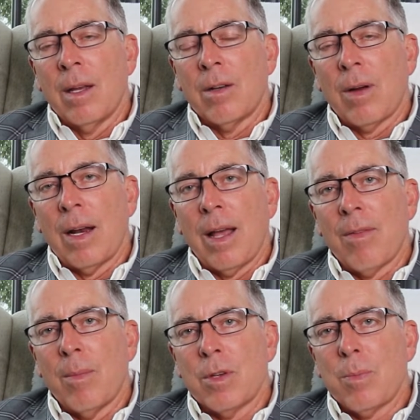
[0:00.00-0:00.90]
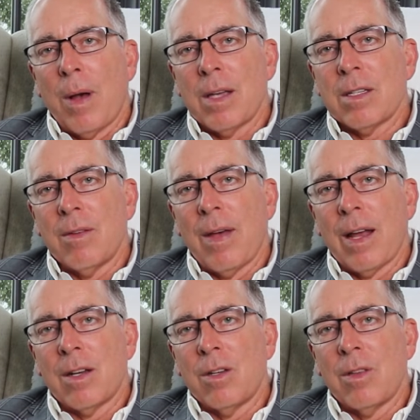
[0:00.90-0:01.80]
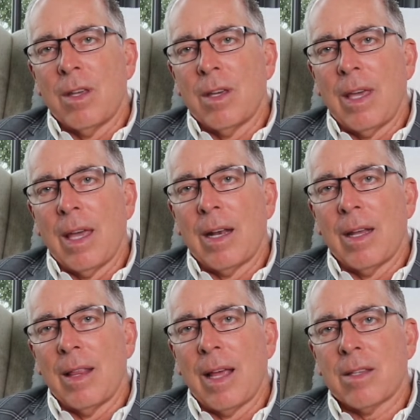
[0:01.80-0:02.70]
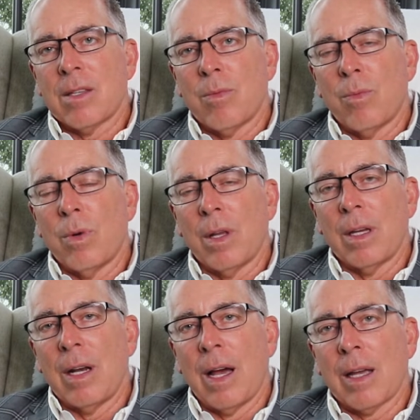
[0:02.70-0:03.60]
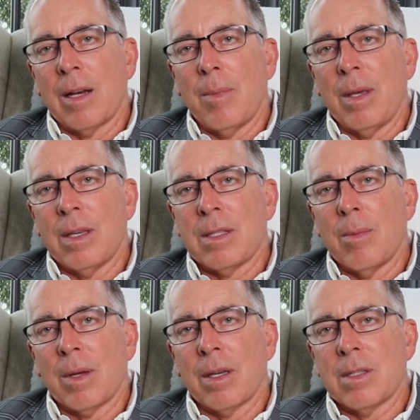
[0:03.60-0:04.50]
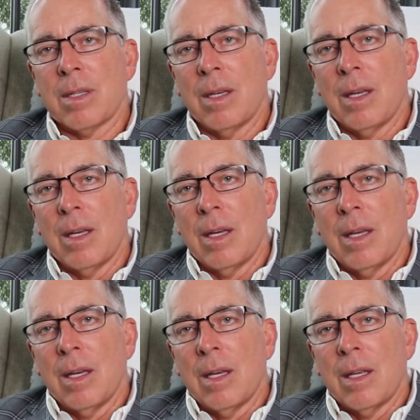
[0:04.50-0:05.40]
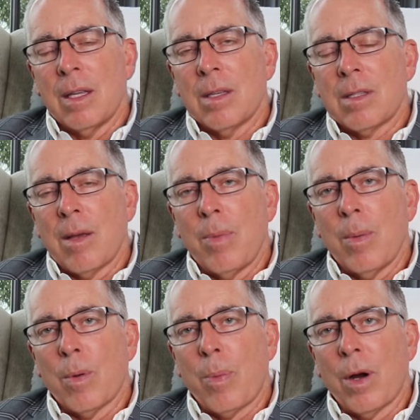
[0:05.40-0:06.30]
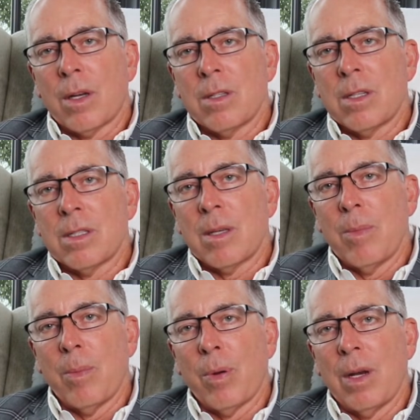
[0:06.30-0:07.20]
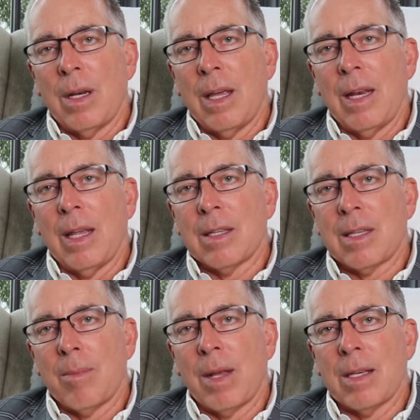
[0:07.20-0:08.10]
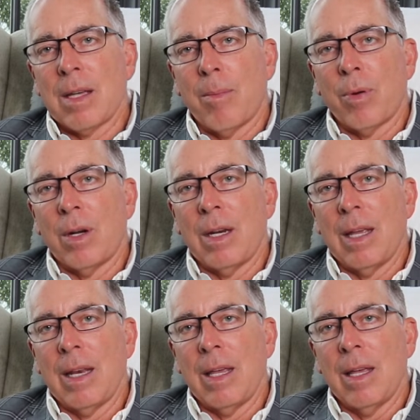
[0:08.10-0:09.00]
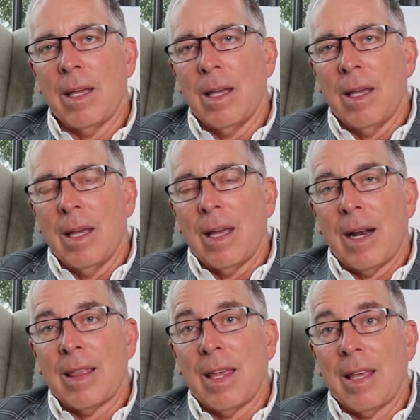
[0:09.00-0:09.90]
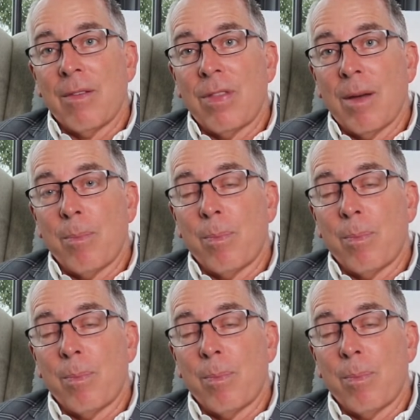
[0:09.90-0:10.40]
try to have the most positive attitude that you can, and that's really not going to be easy, because some people with Parkinson's can be pretty needy, and some days I'm pretty needy. And I think if that